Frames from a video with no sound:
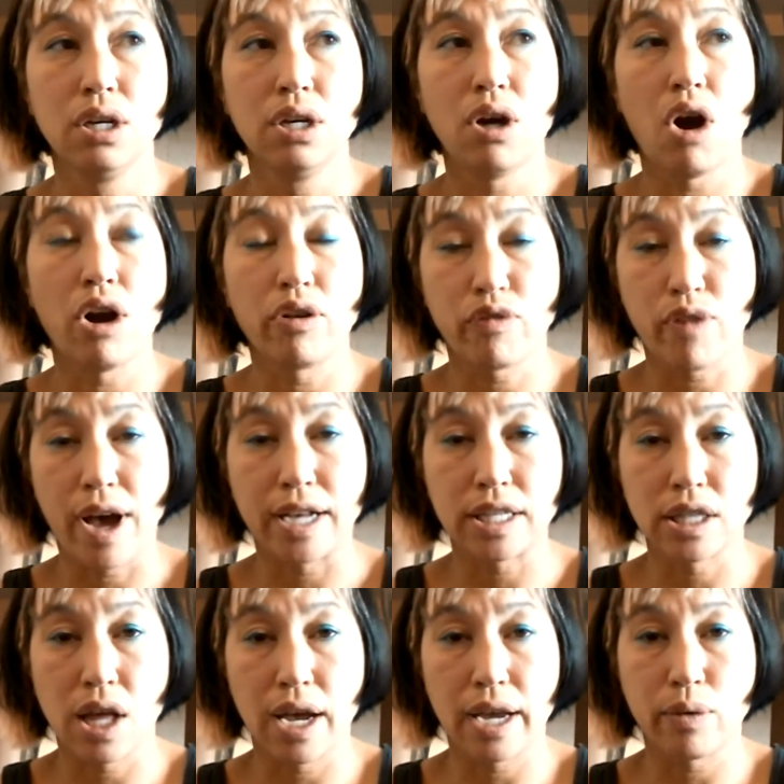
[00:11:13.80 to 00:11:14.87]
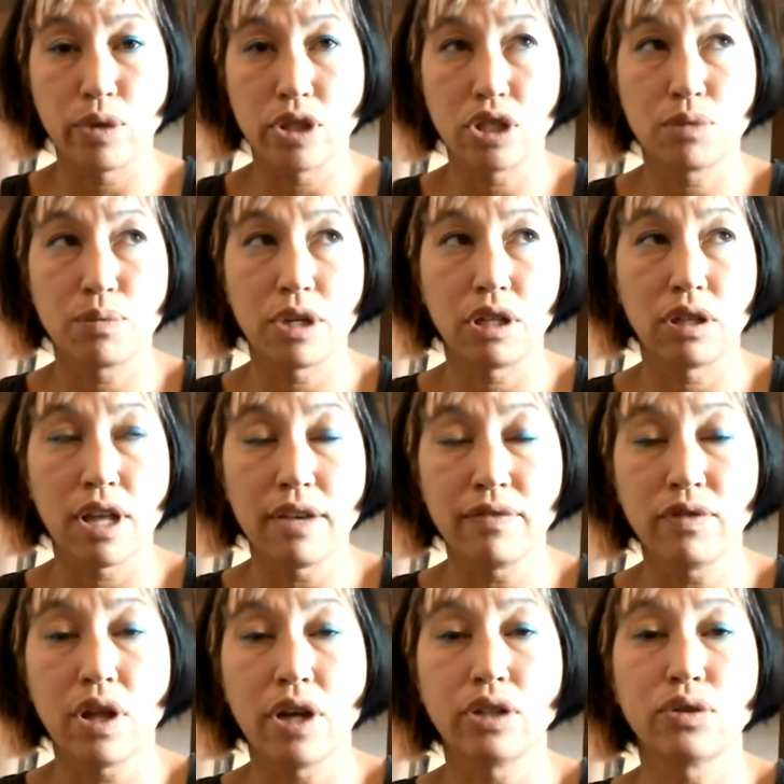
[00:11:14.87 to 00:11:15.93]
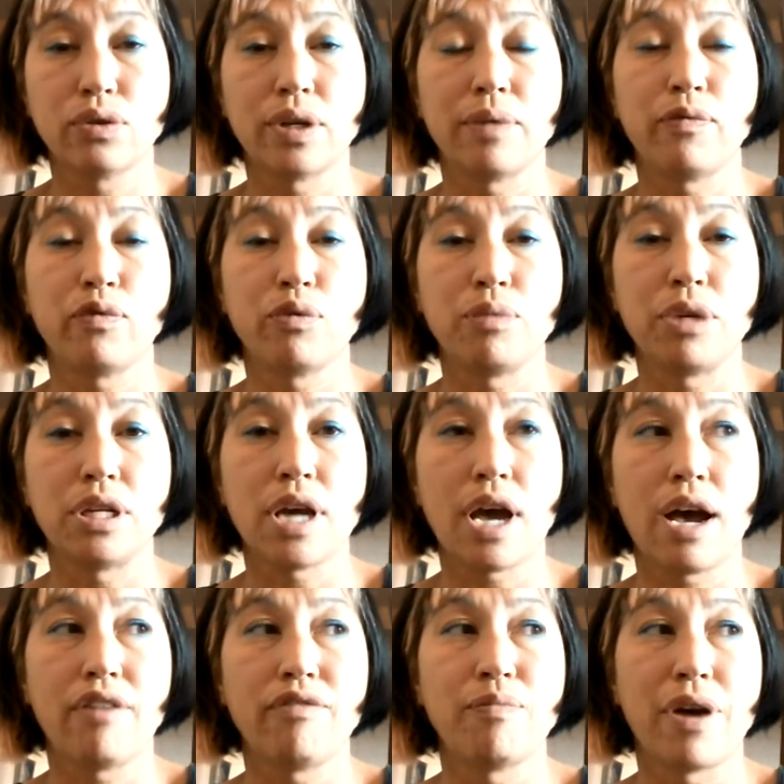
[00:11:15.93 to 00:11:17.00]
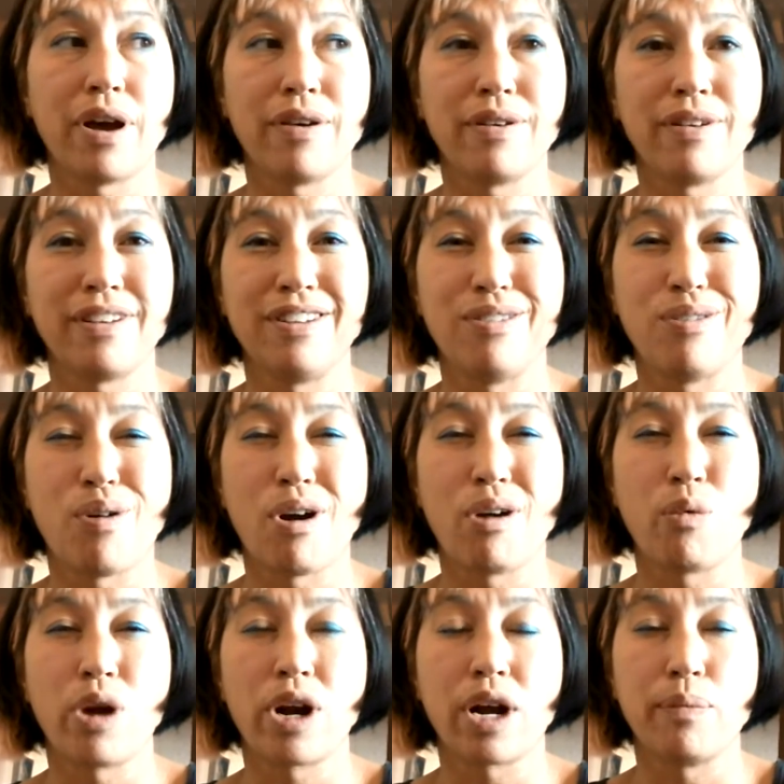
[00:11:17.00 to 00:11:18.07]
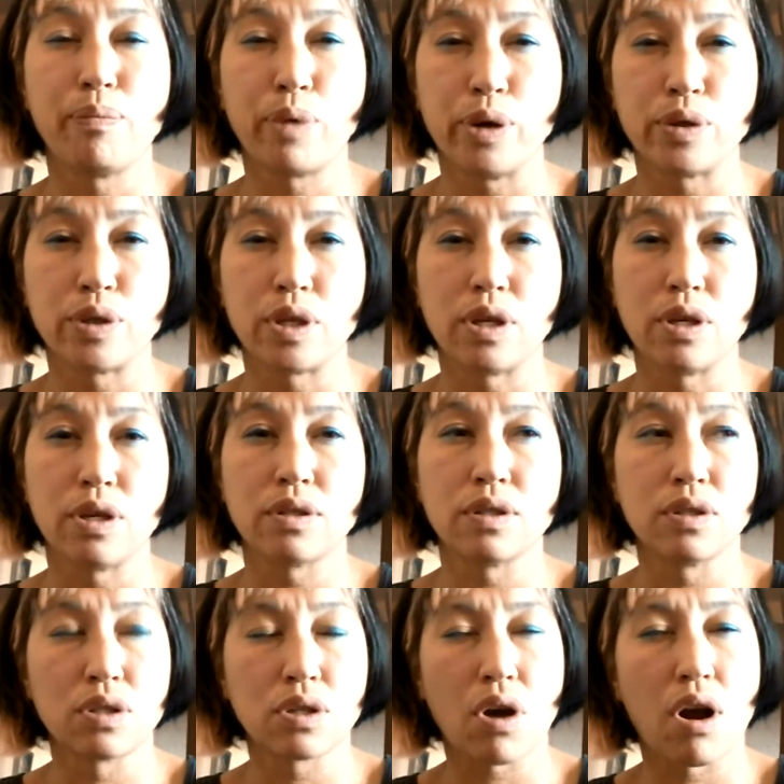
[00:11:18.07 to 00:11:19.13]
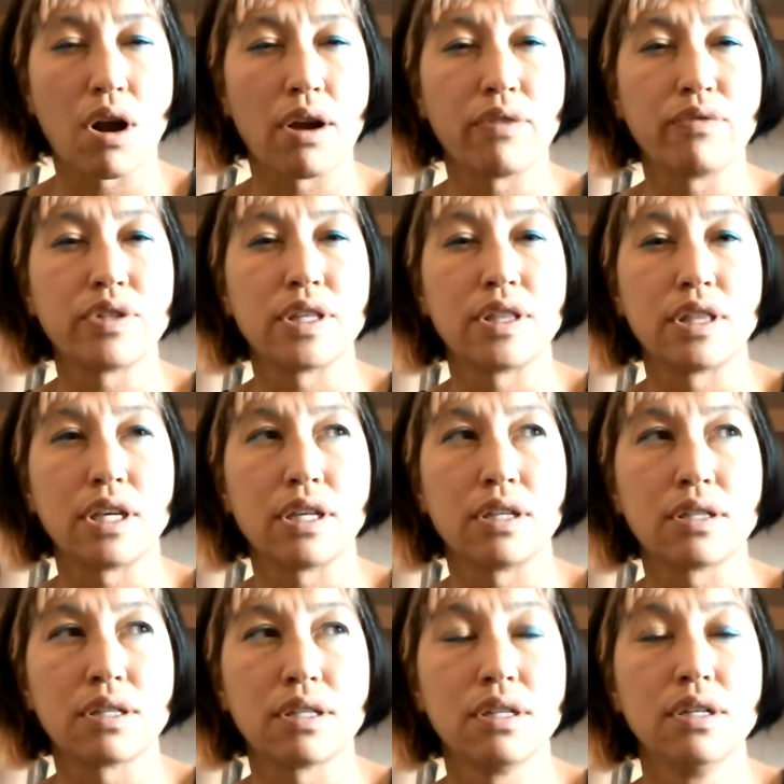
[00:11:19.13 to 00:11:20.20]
artifact line, which has been a lifelong dream for me to have my artwork on purses and scarves and things.